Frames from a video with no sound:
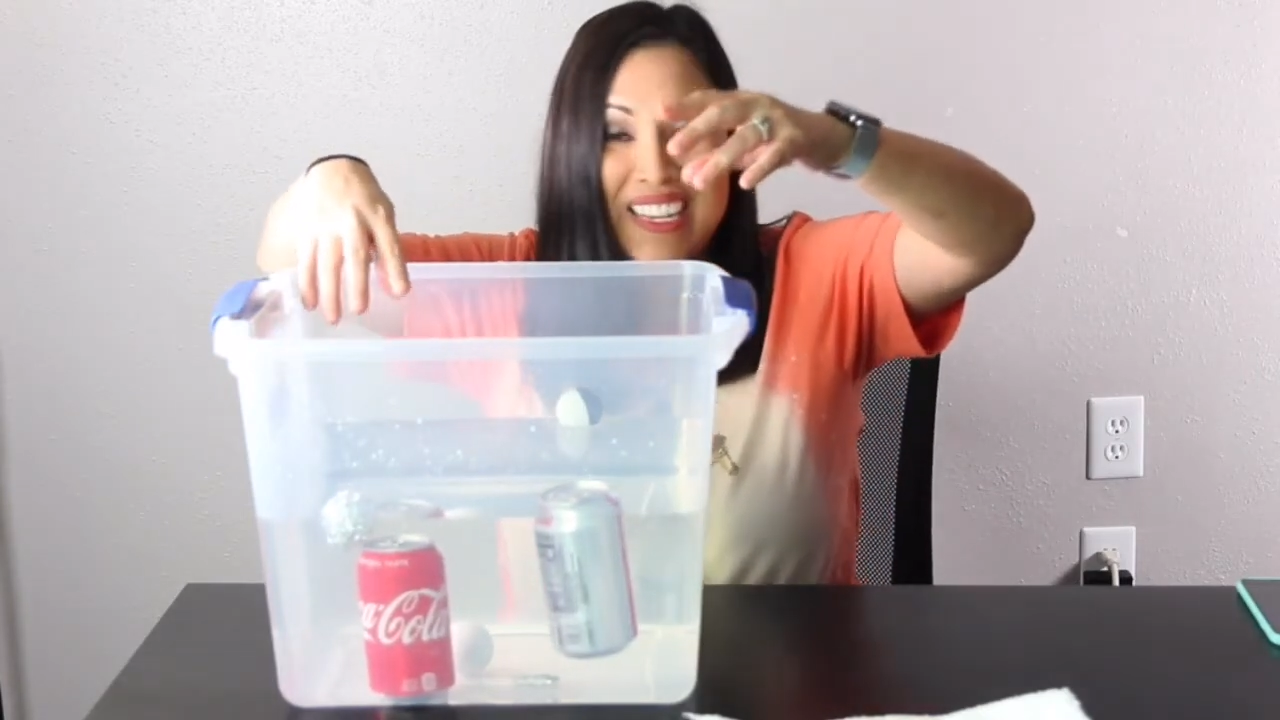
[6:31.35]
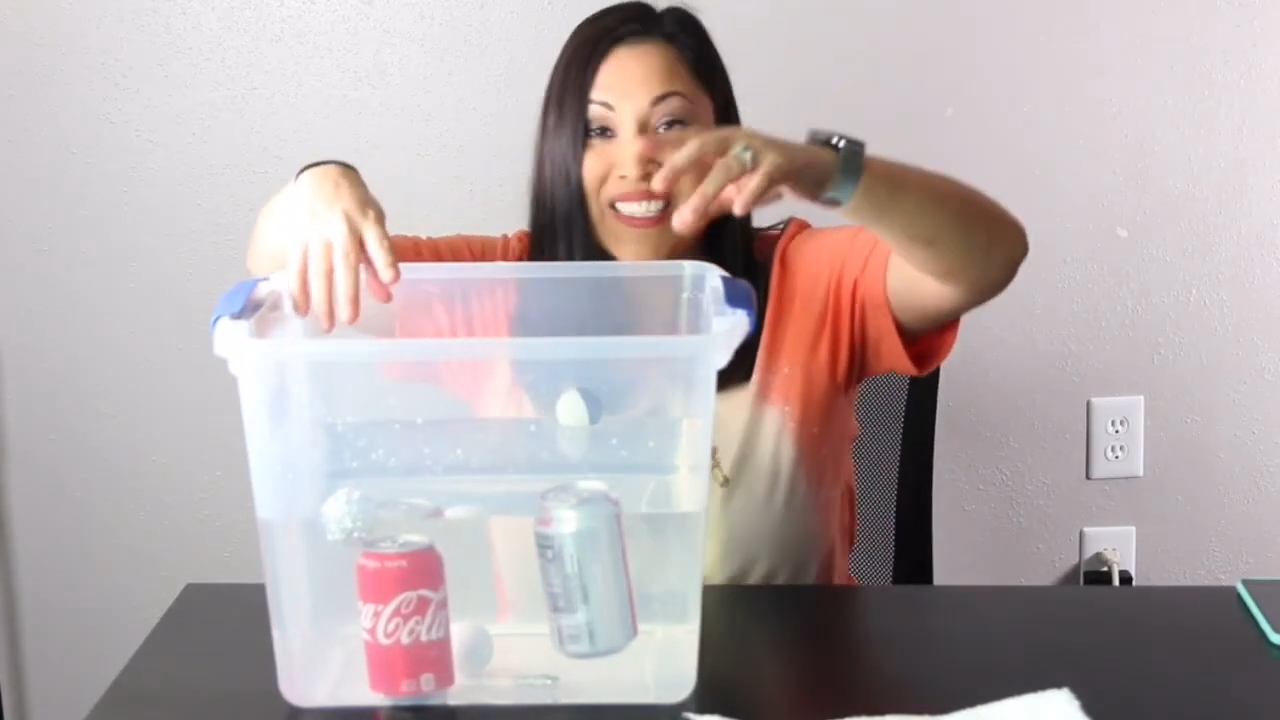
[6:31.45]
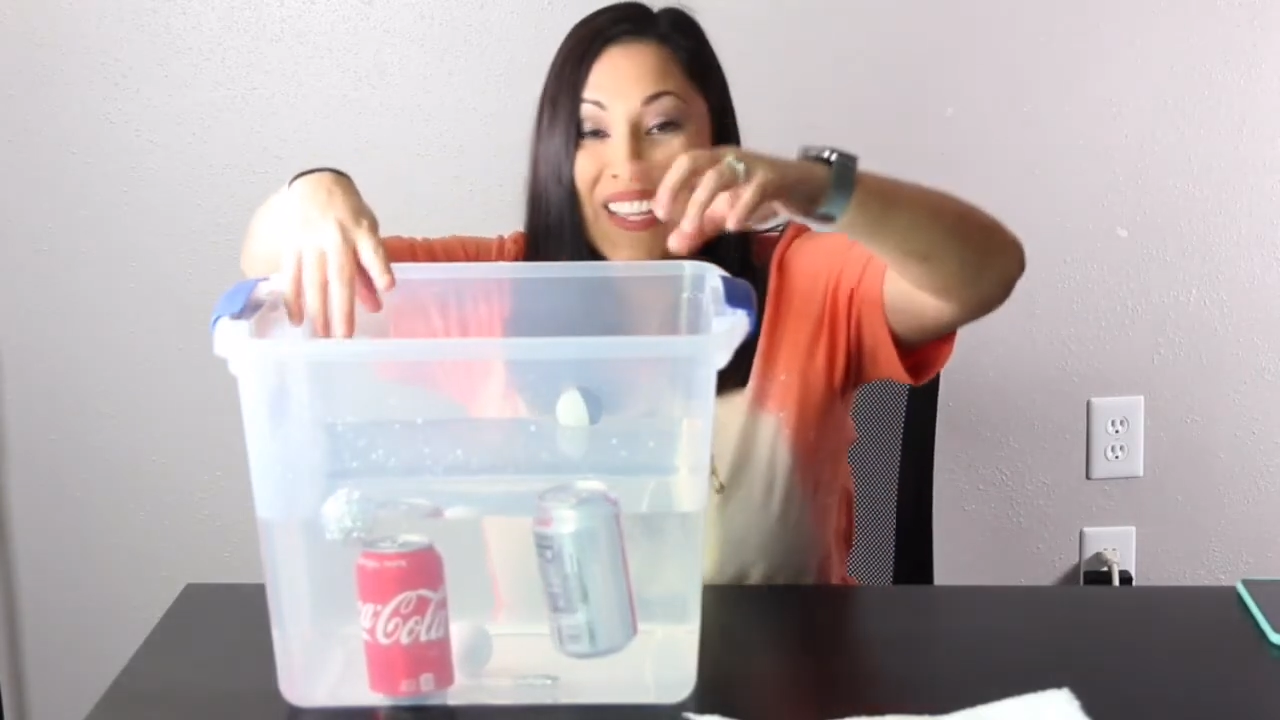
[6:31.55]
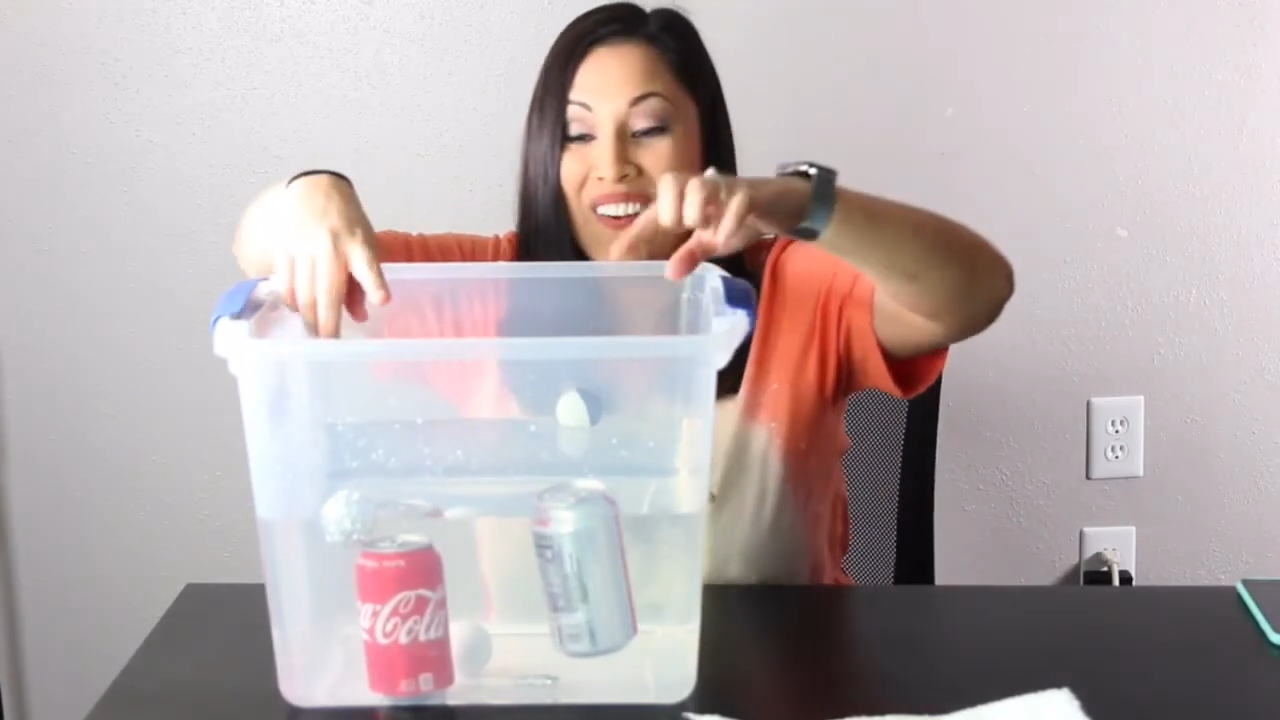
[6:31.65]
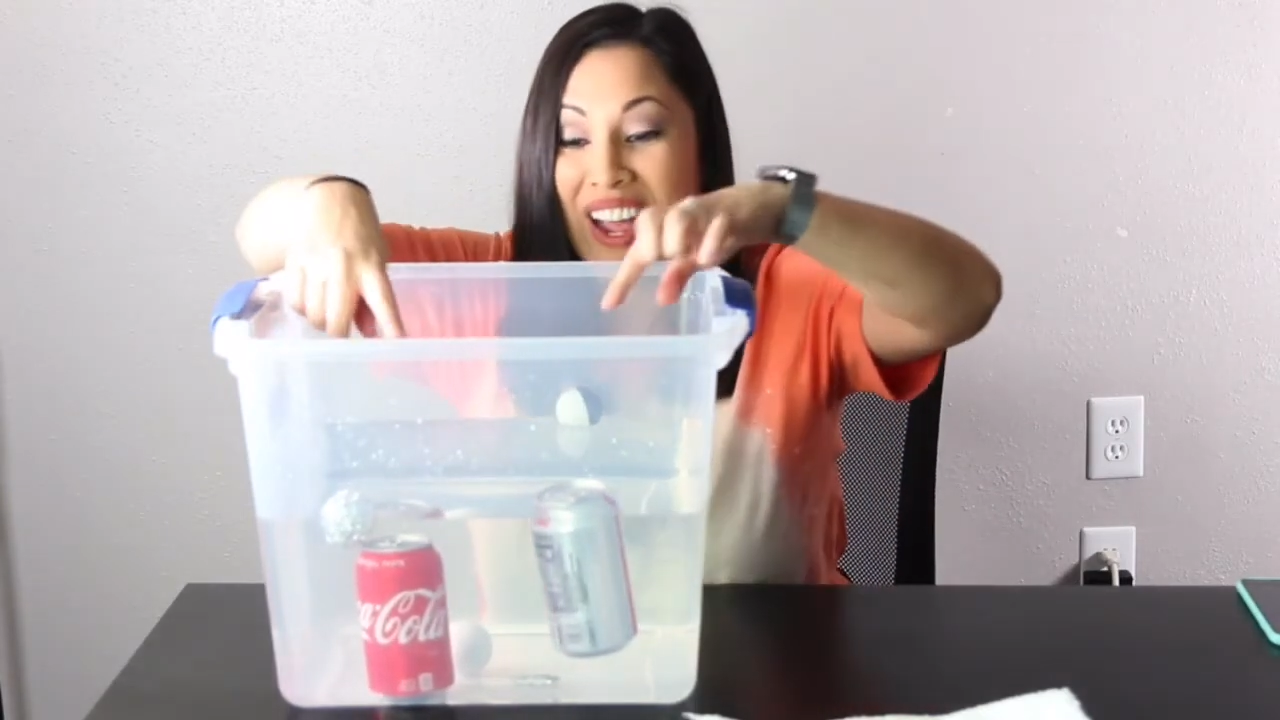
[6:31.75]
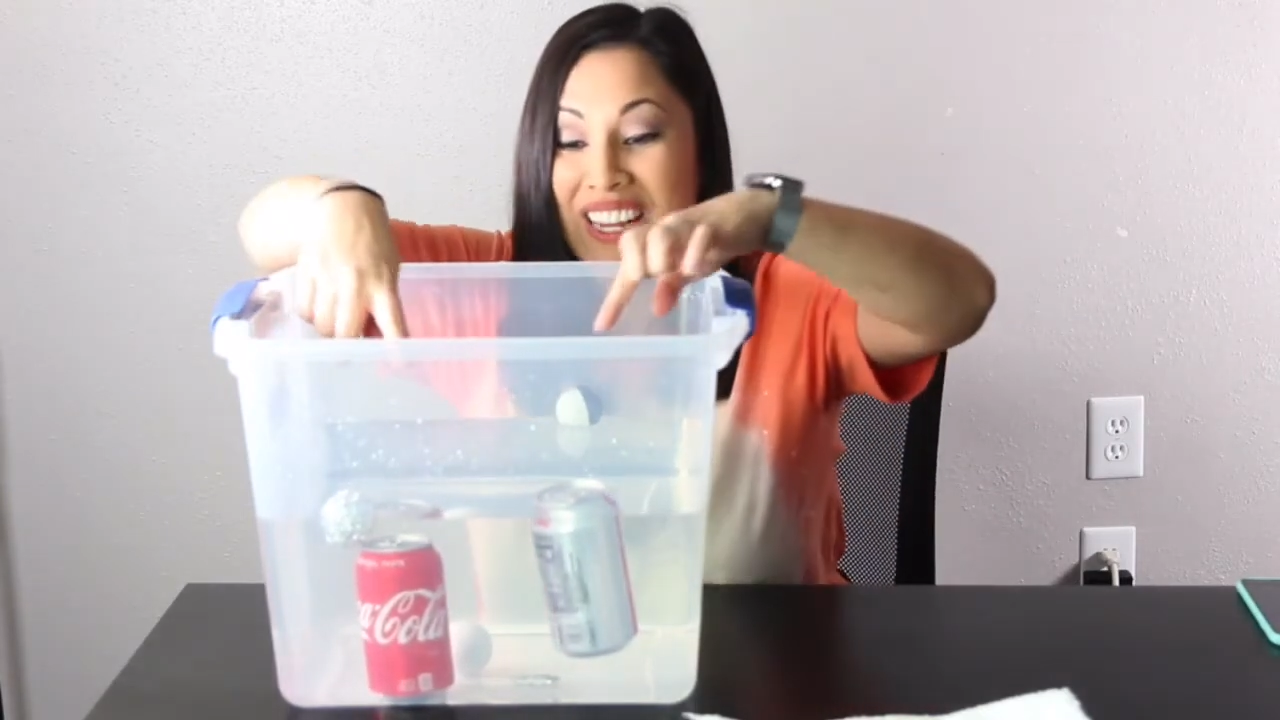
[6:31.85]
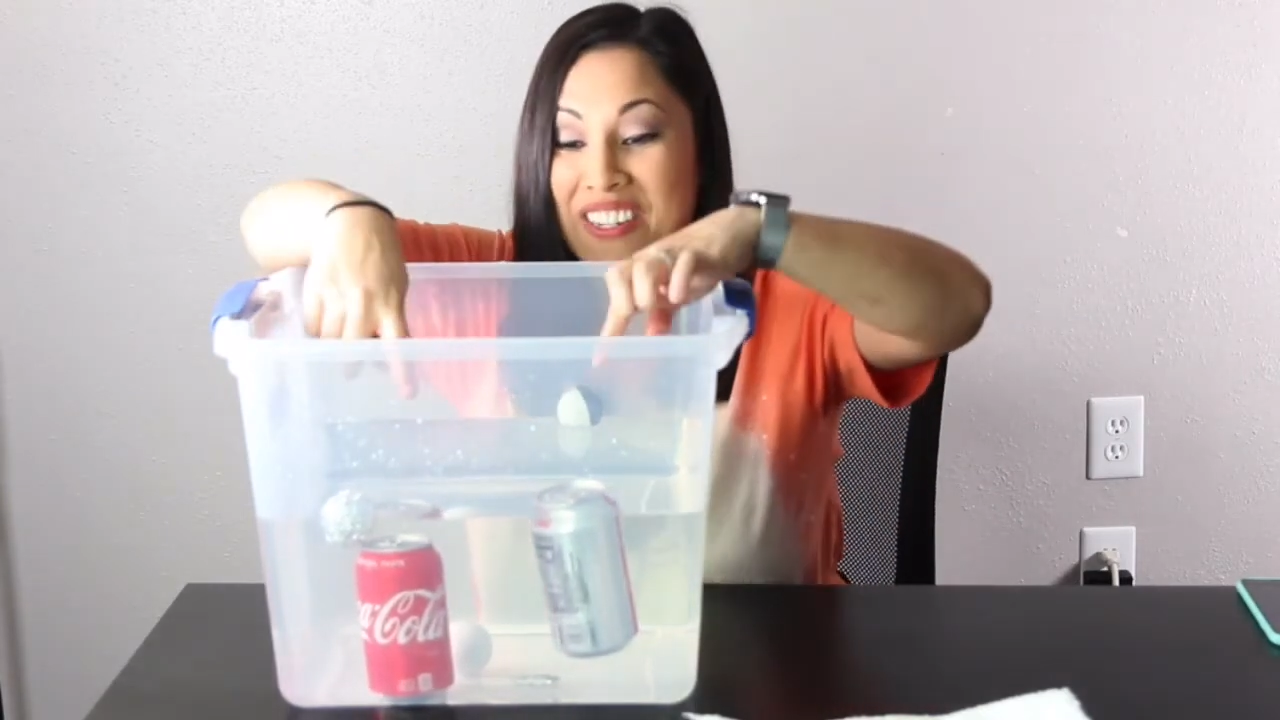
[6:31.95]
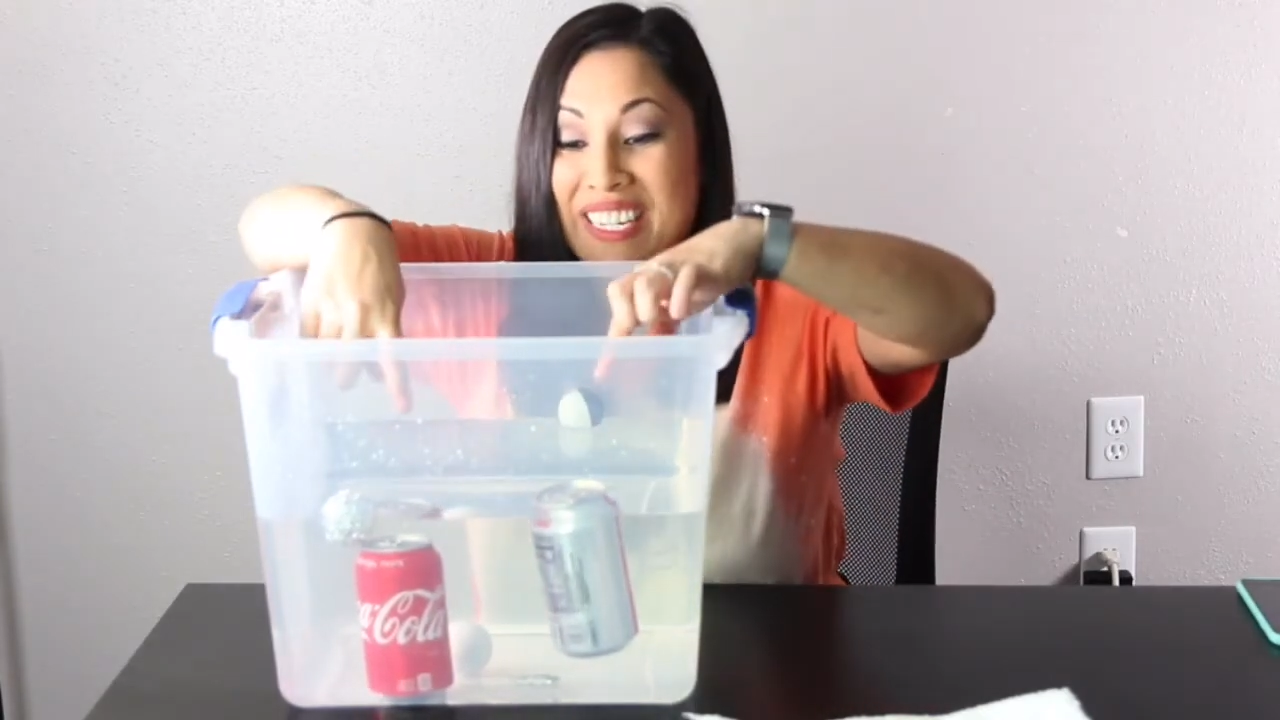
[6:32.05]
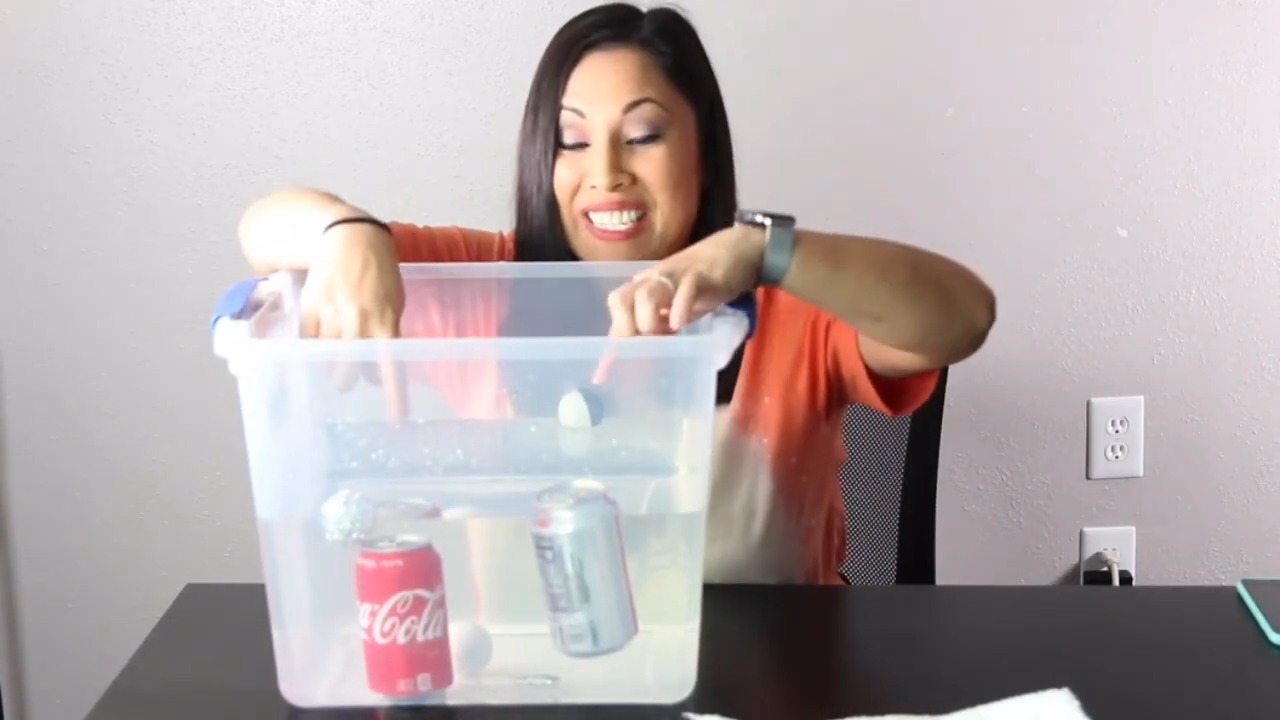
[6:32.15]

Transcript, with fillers: so as you can